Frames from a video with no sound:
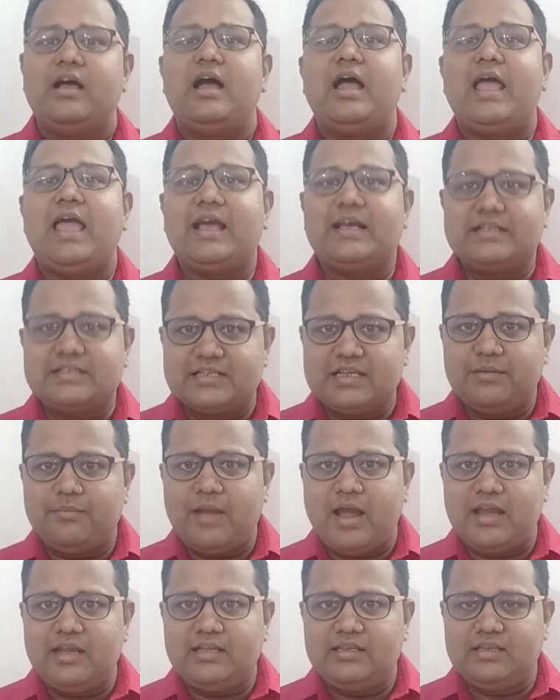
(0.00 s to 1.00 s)

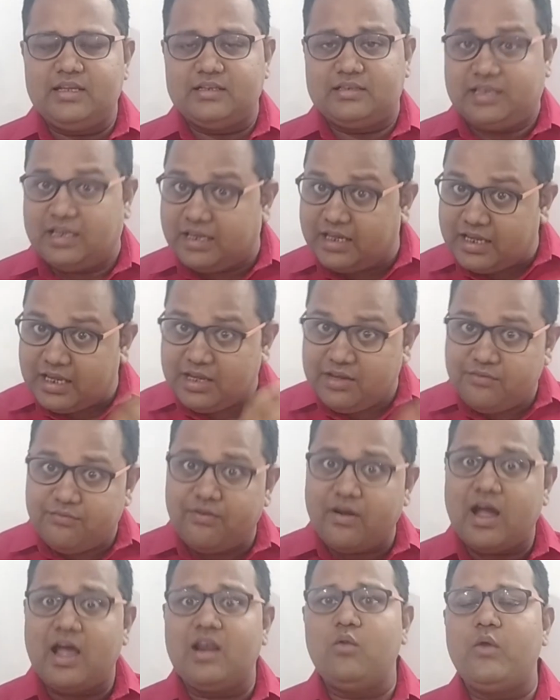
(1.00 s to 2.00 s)
examine the thing,
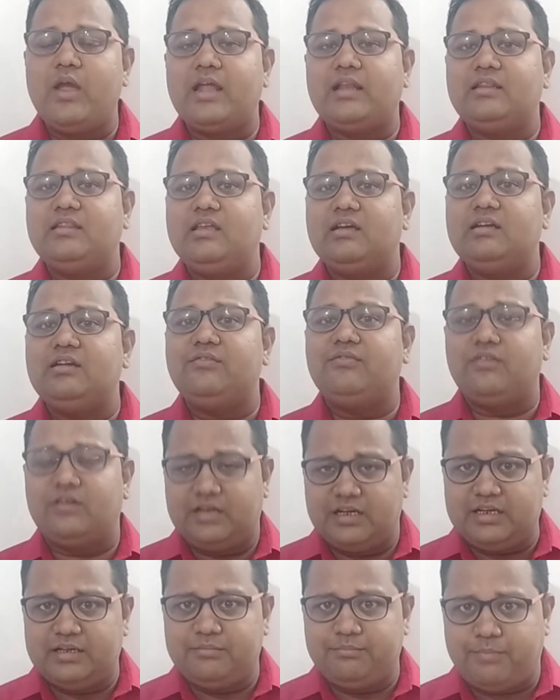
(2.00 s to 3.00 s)
evaluate the
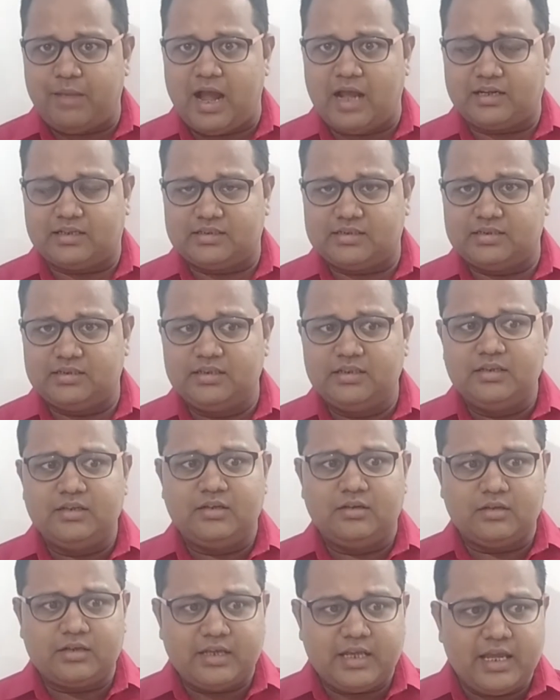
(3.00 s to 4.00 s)
different path.
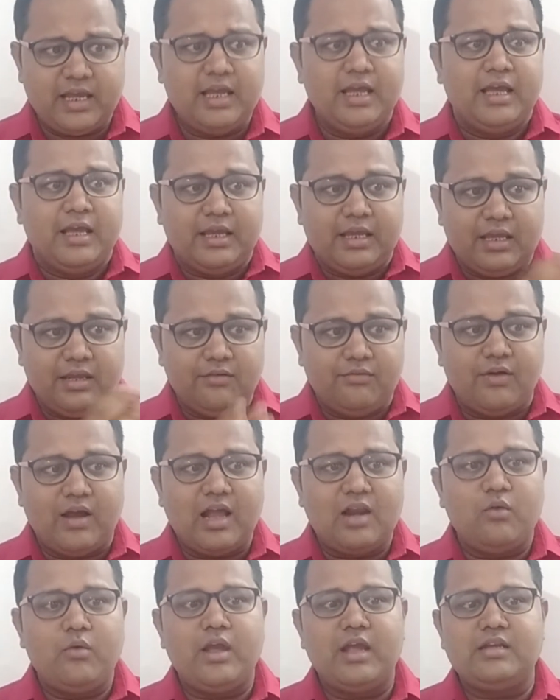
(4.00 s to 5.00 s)
Okay,
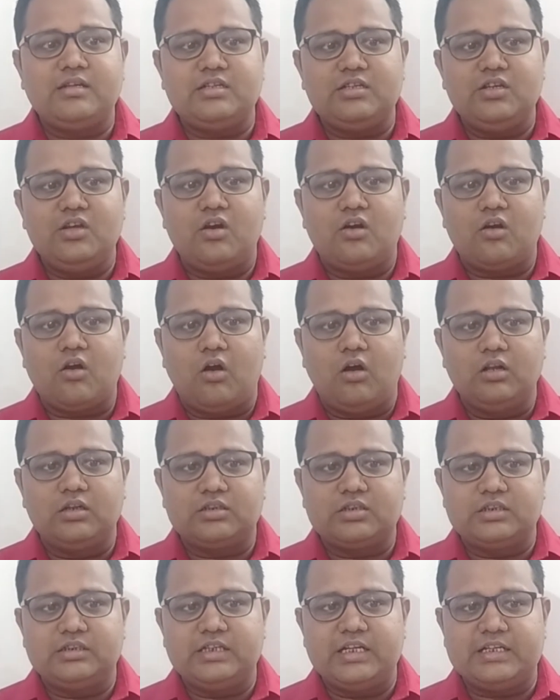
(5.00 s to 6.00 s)
evaluate your
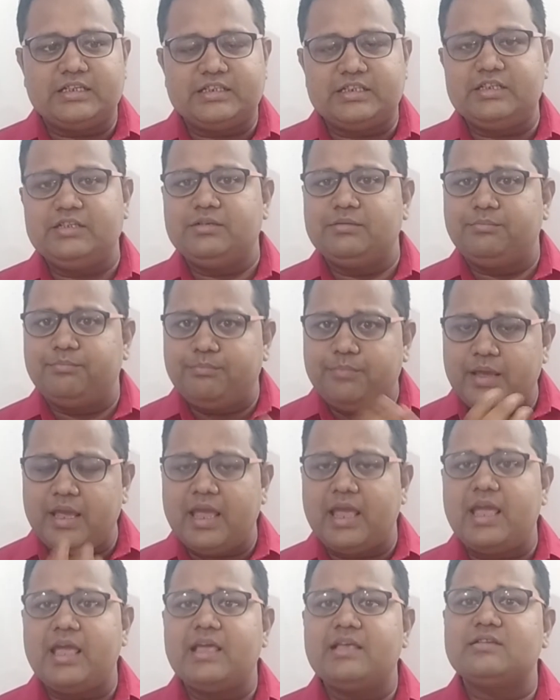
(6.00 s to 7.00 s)
alternative
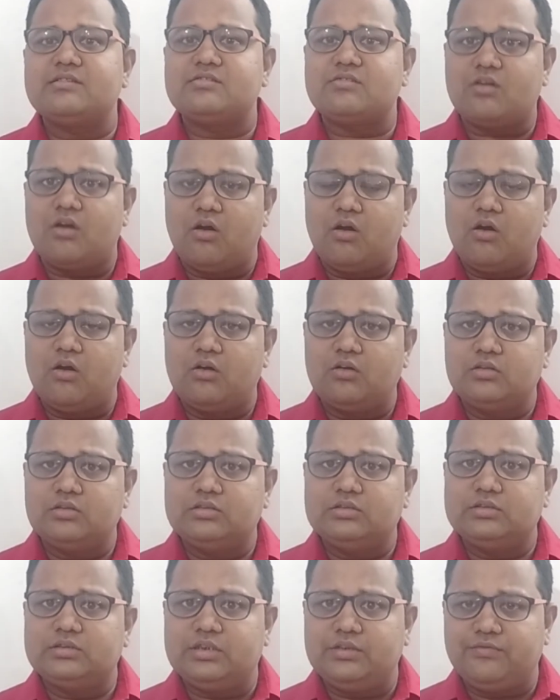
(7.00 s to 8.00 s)
based
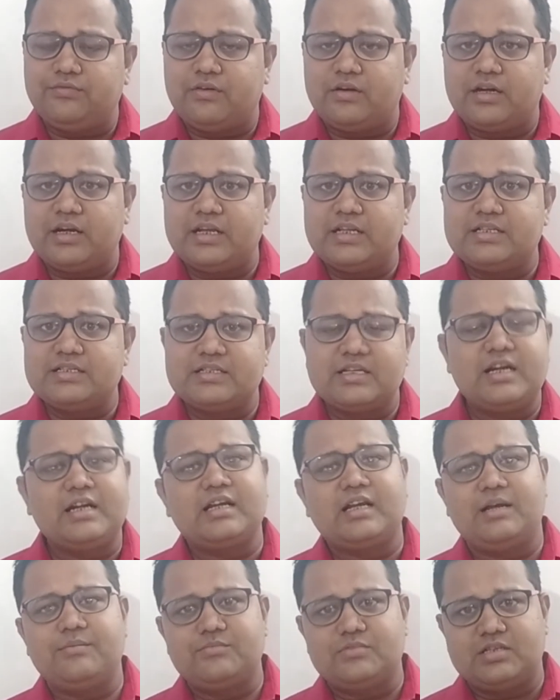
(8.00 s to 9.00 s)
on different
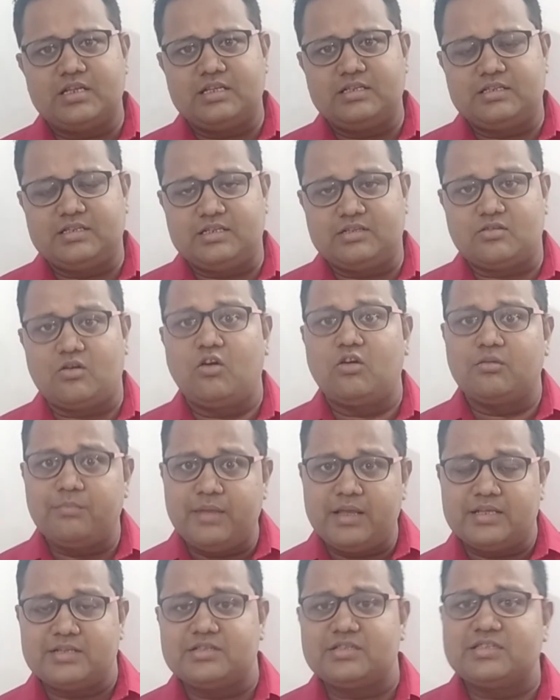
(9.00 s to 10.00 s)
circumstances, on
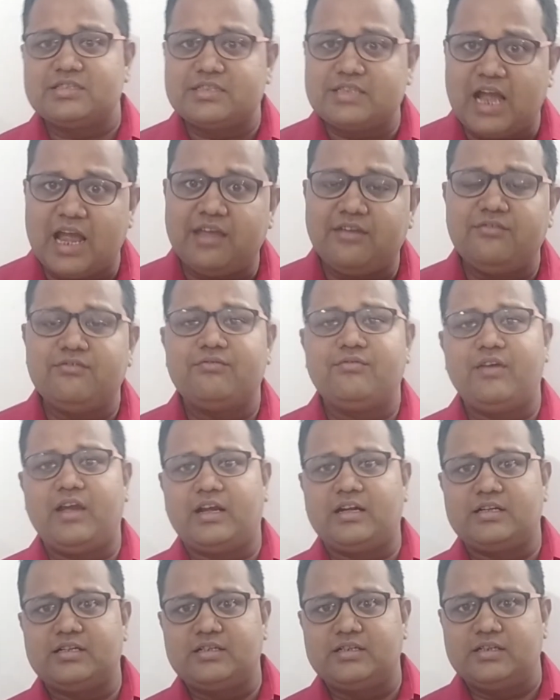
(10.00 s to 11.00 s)
based time
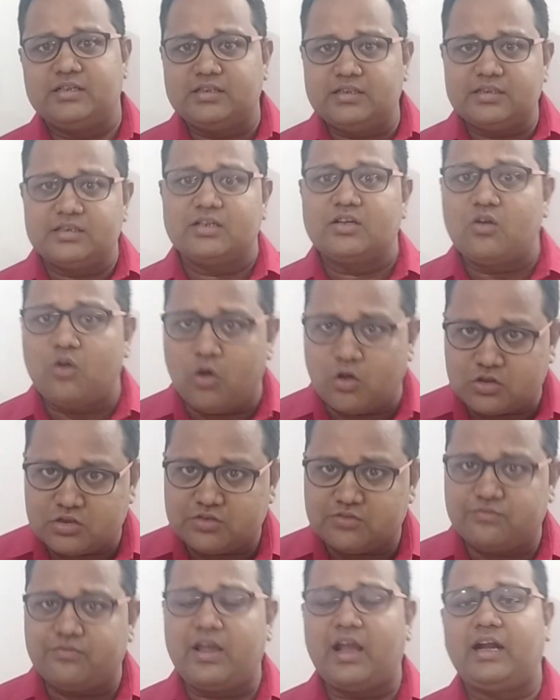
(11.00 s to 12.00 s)
factor,
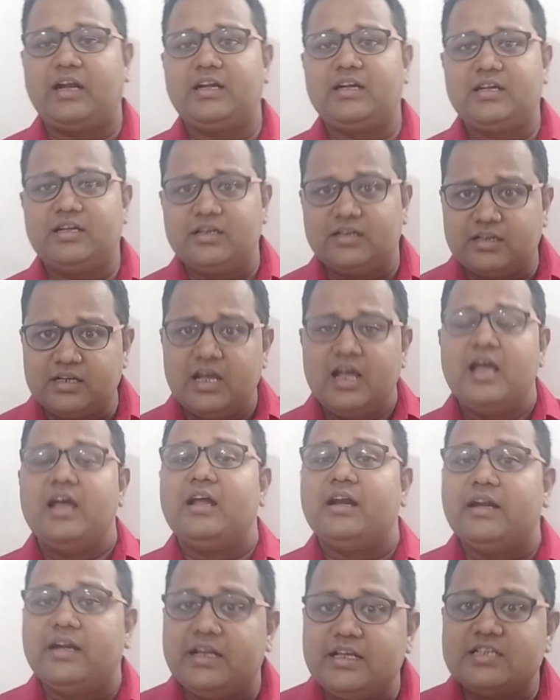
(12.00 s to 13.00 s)
cost factor,
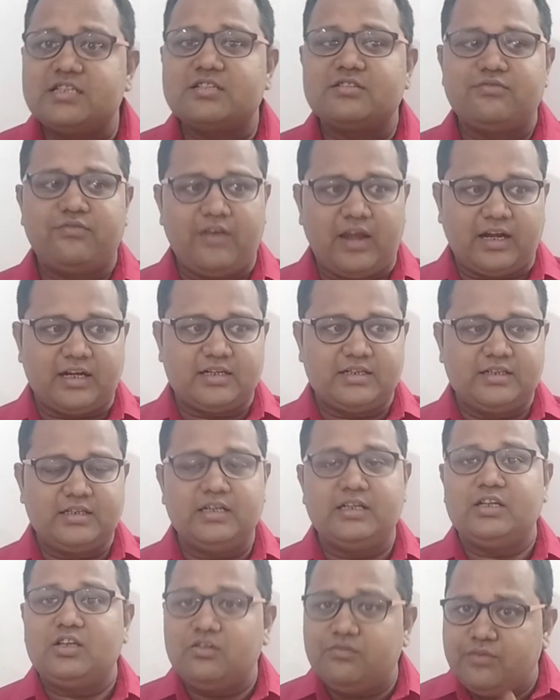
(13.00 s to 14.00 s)
risk
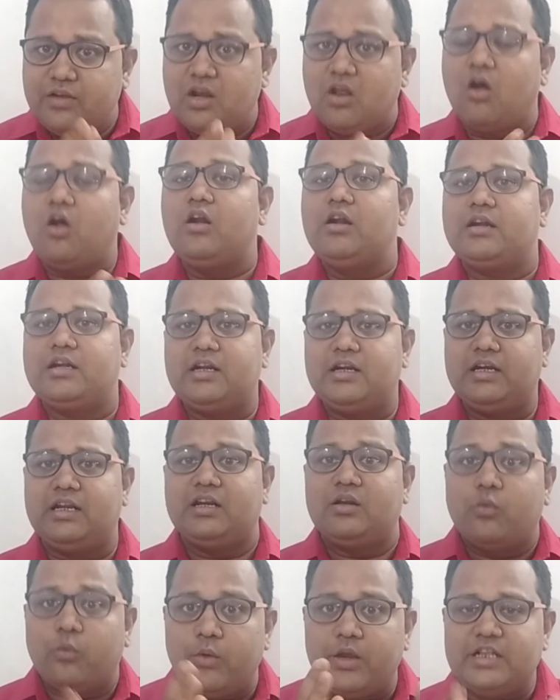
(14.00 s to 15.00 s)
factor. You will
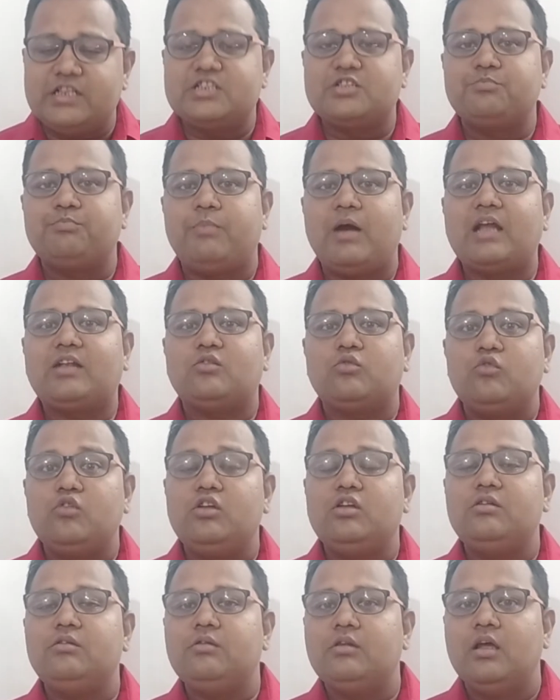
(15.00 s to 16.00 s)
alternate which path
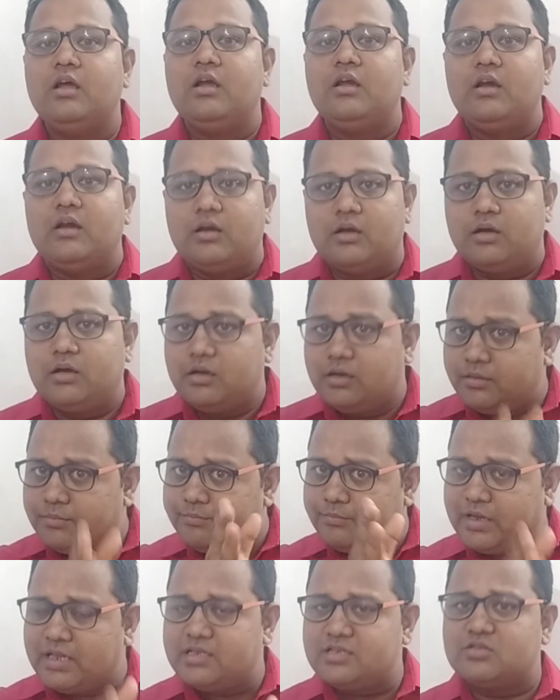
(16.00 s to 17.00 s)
will
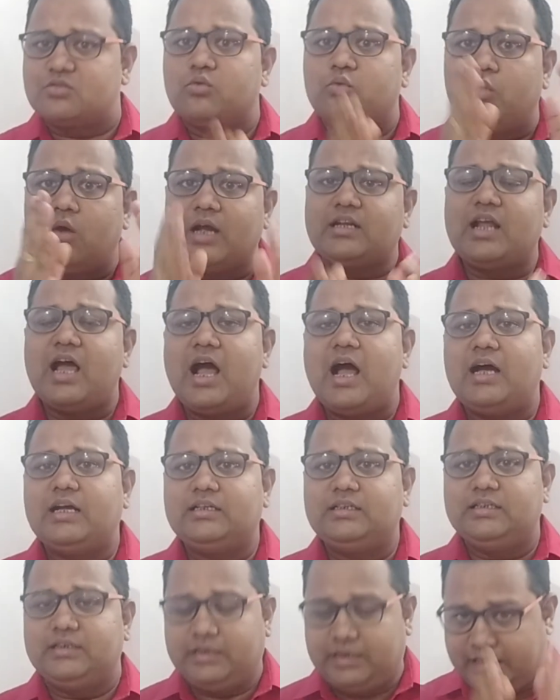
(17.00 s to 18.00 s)
means what
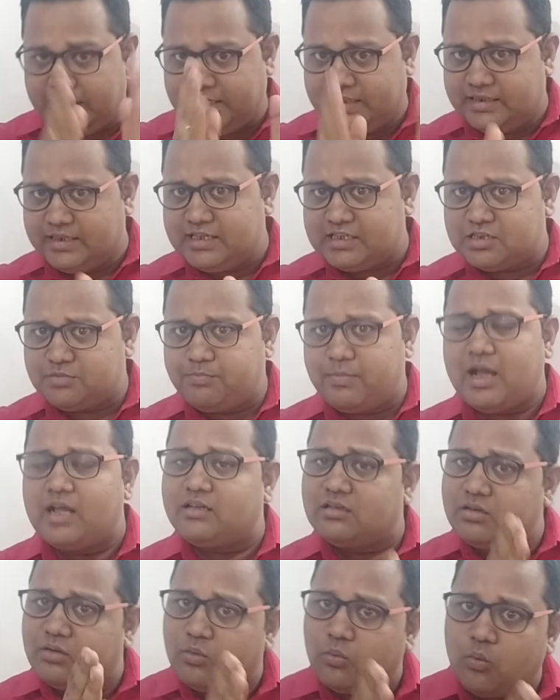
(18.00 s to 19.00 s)
are in this
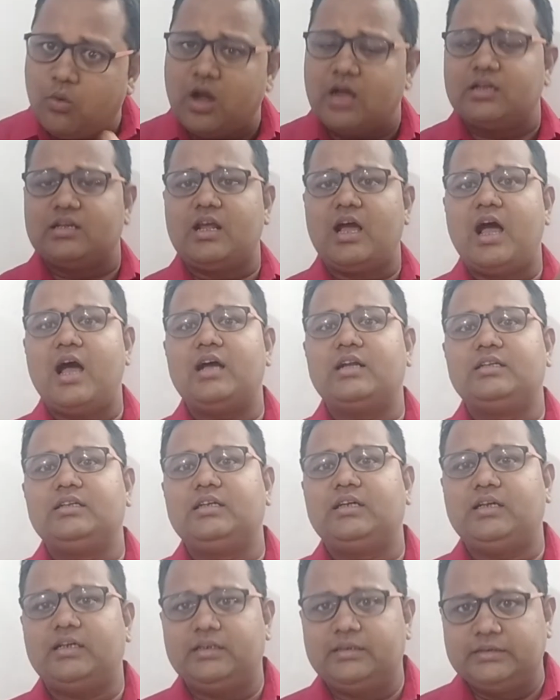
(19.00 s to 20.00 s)
path, what are
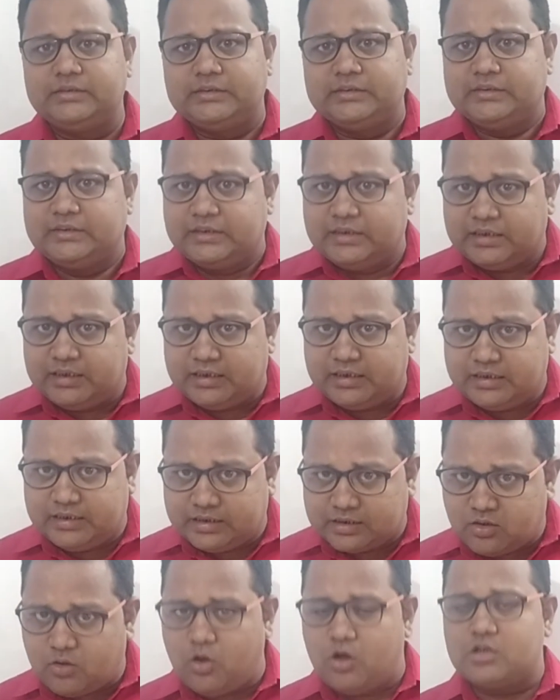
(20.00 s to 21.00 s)
the
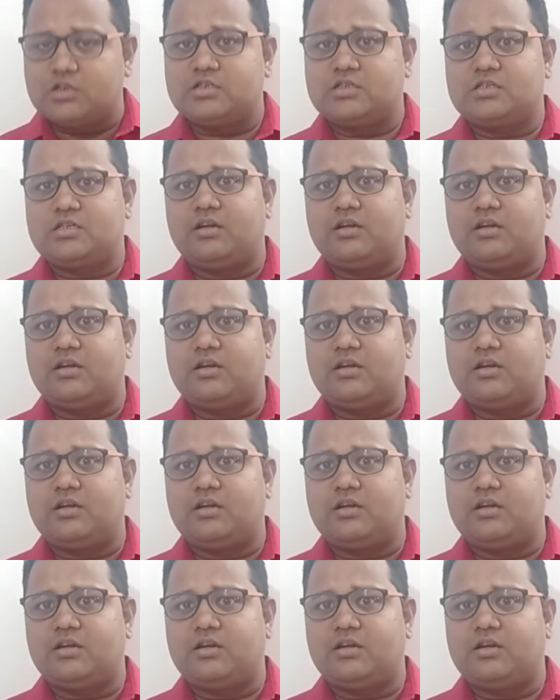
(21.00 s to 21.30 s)
costs